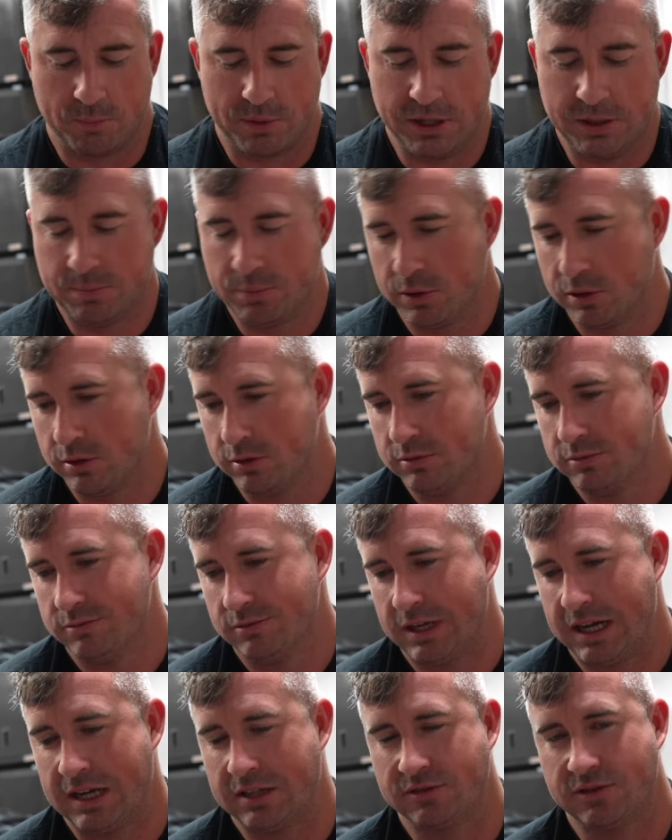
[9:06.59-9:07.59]
people,
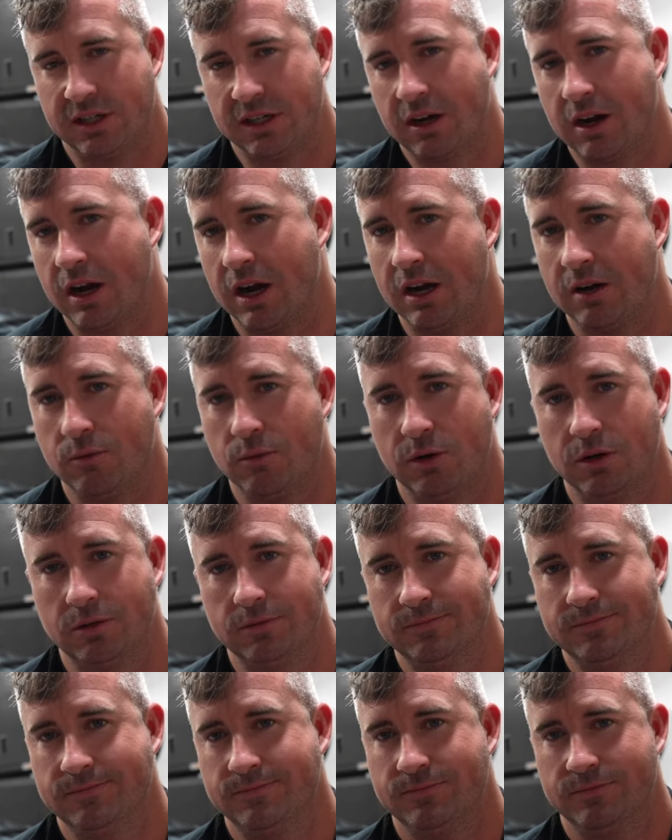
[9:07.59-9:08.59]
I was like, all right, well,